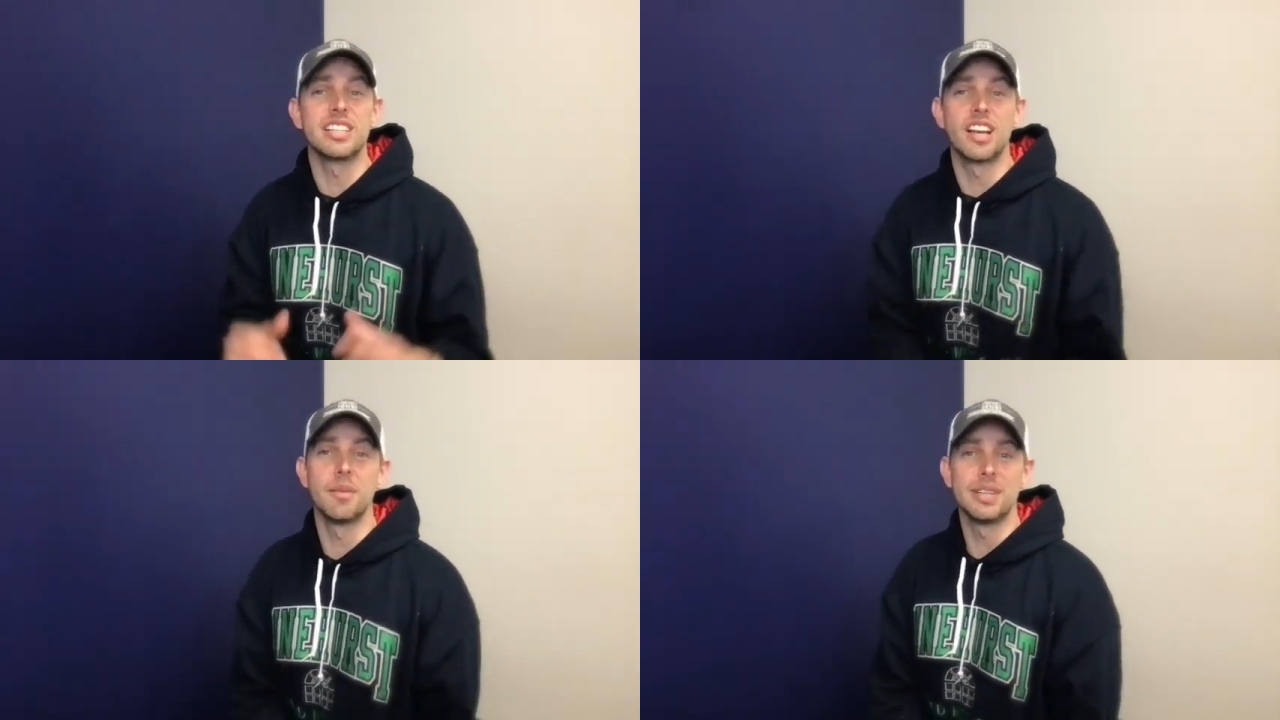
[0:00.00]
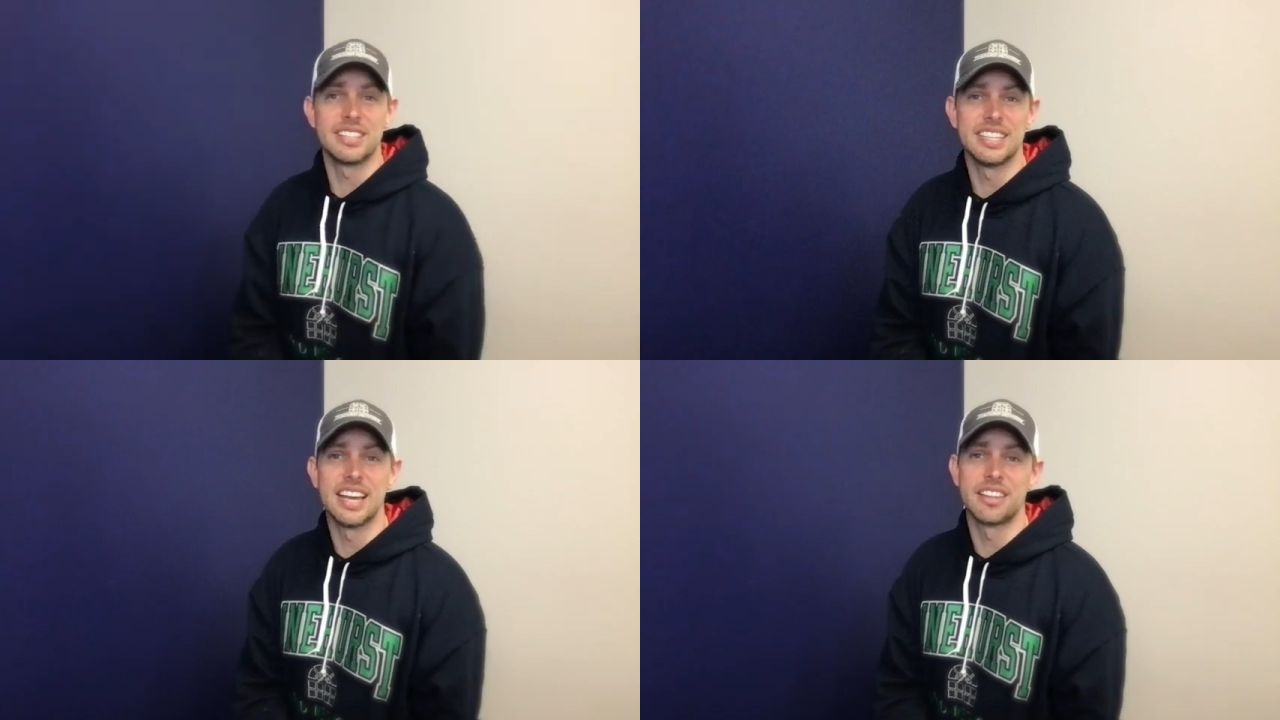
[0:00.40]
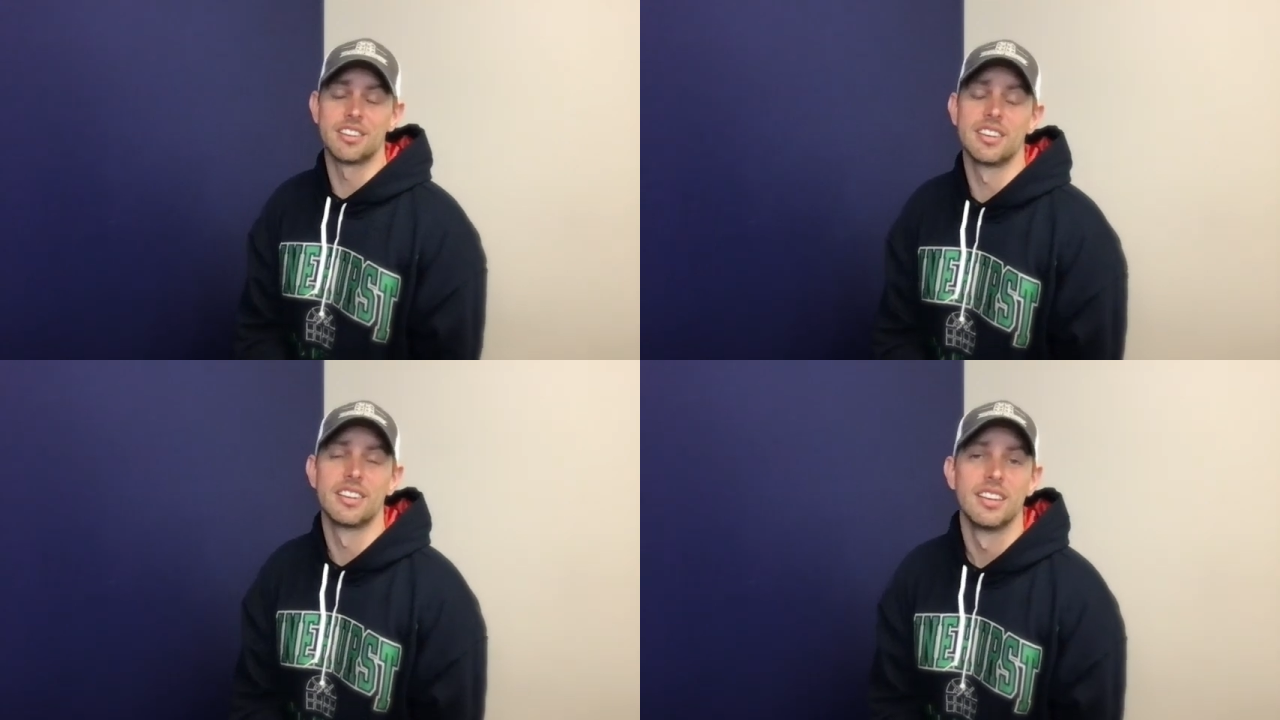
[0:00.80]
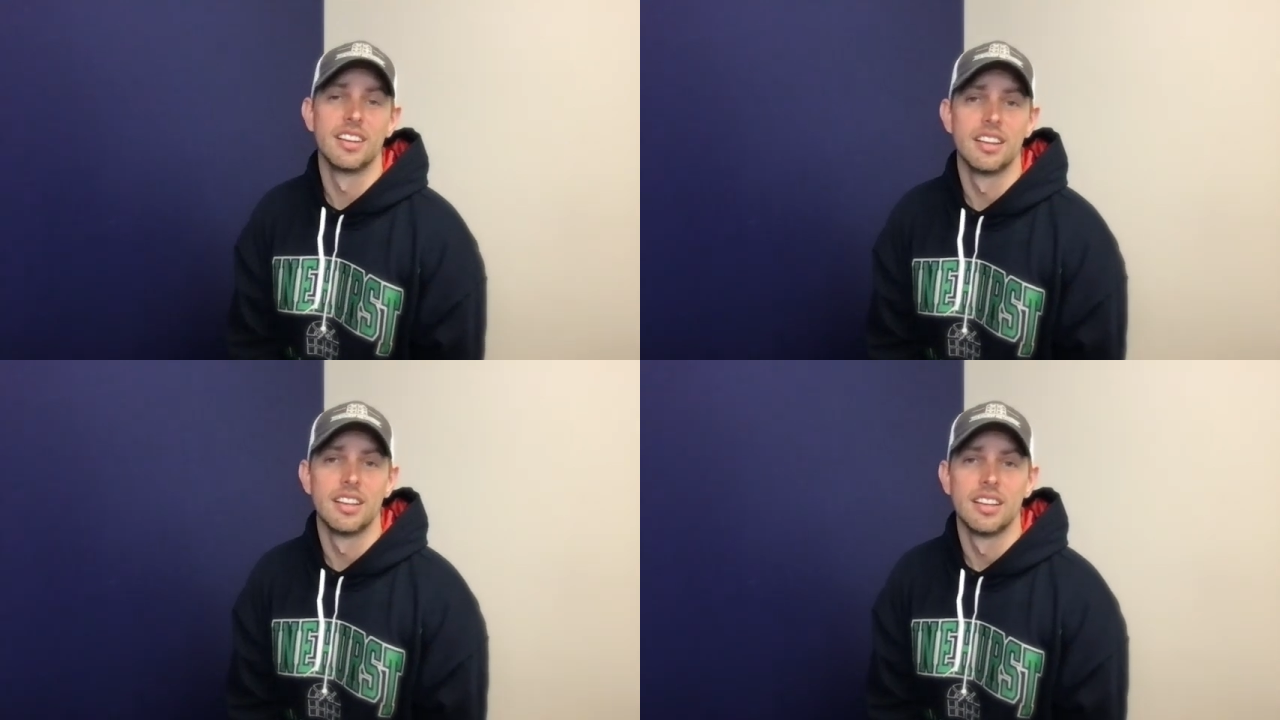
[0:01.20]
coming together.
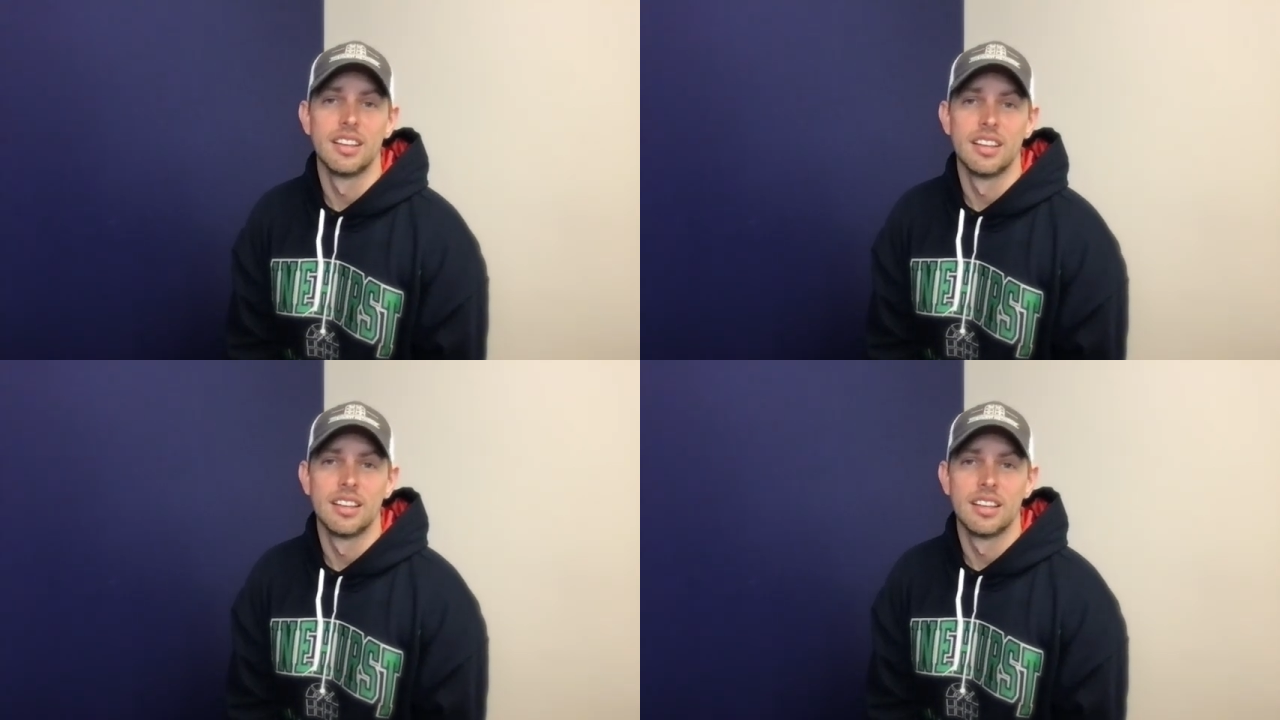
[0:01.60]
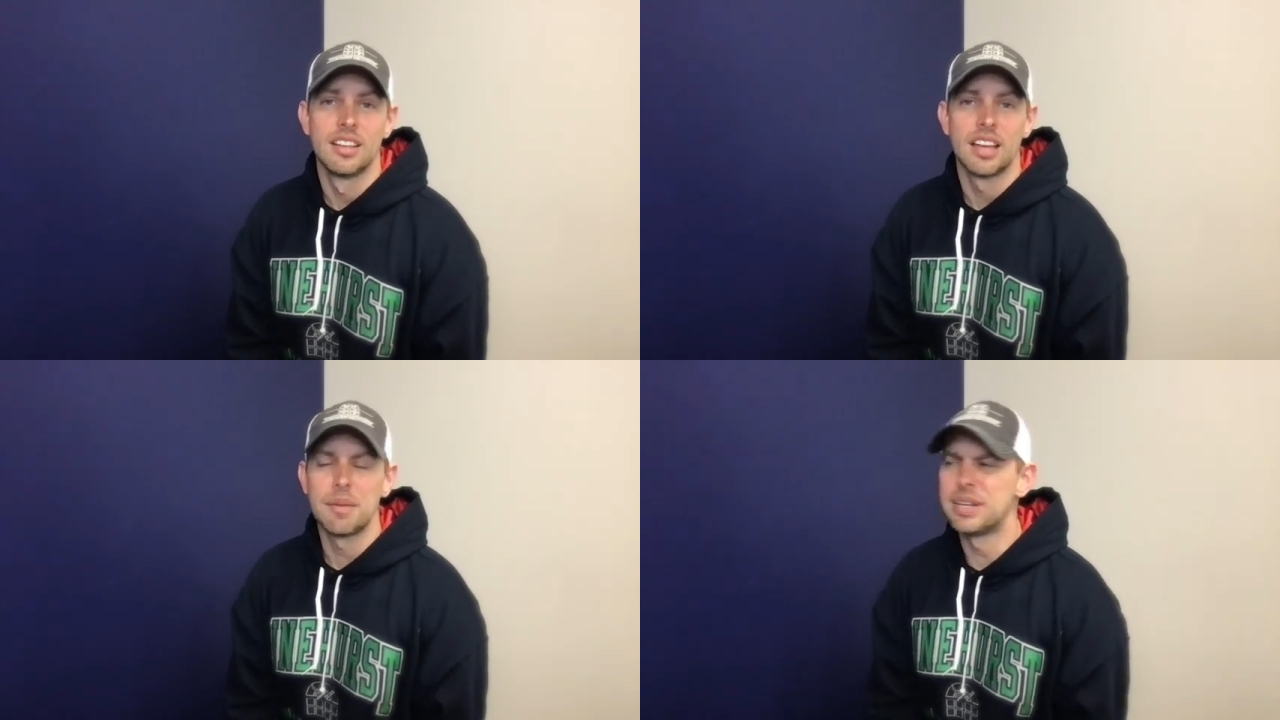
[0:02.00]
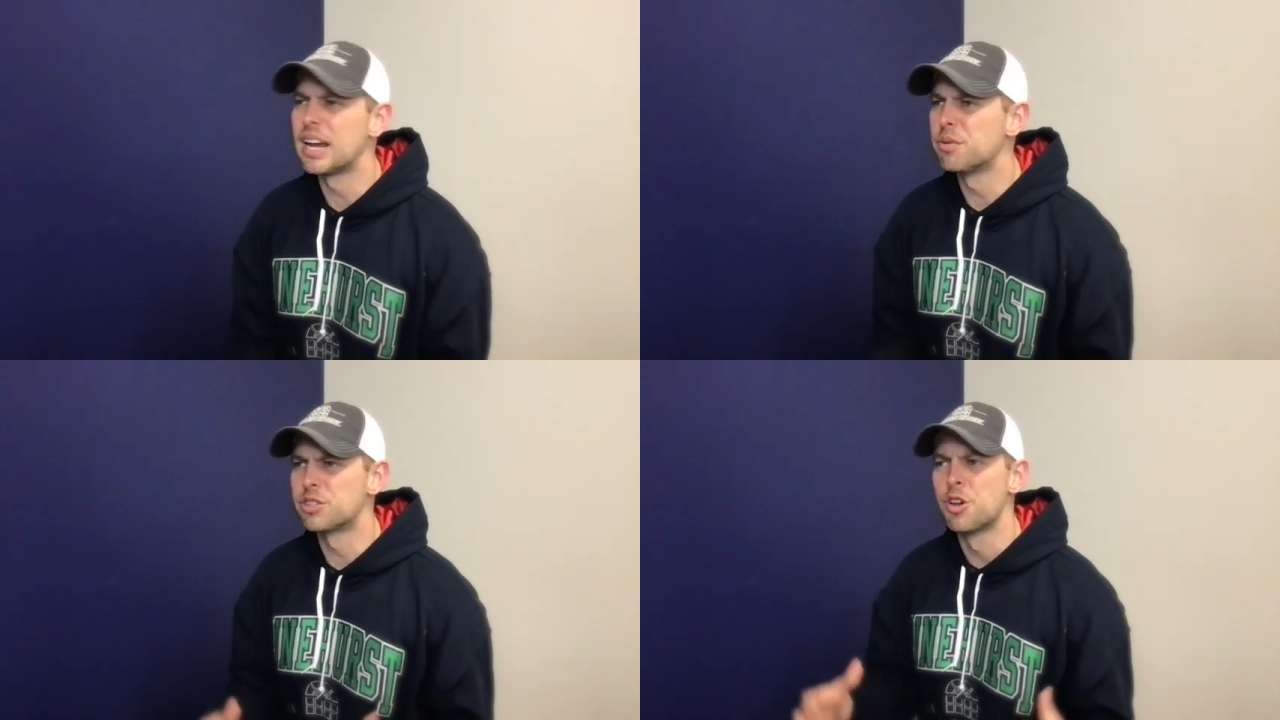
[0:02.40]
I mean, I was